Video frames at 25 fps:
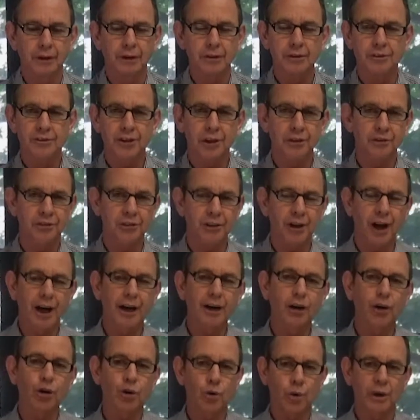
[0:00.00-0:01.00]
So today
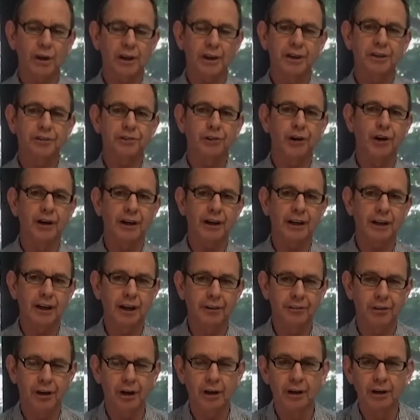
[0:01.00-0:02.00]
I'll quickly try and
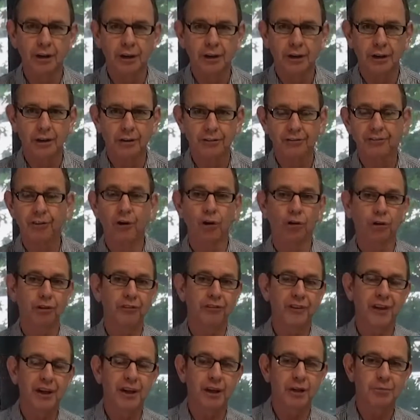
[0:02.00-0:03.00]
cover 4 of
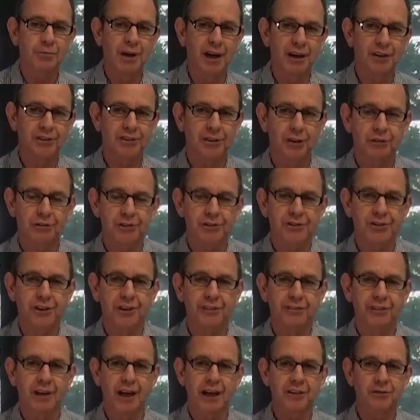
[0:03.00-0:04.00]
the emails I
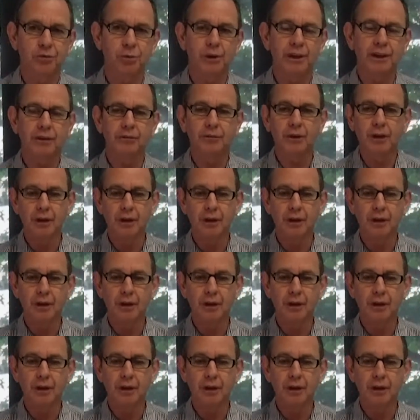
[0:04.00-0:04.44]
received last week.